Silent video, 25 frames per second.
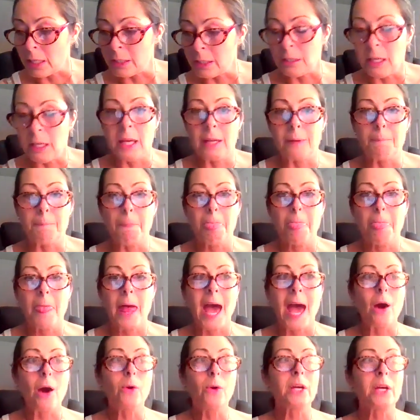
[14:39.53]
and
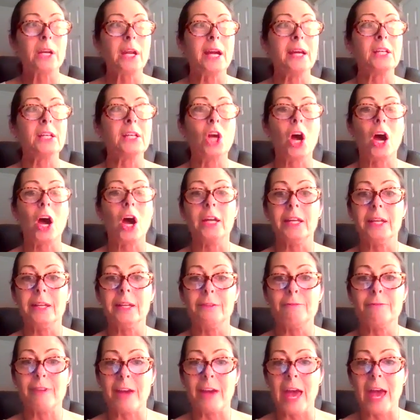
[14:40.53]
how could I not
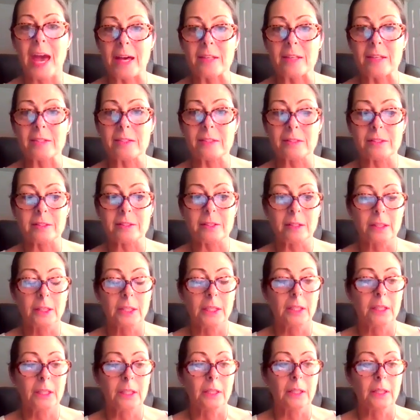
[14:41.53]
invest
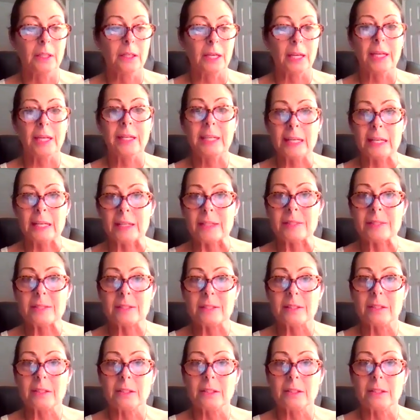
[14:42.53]
in it?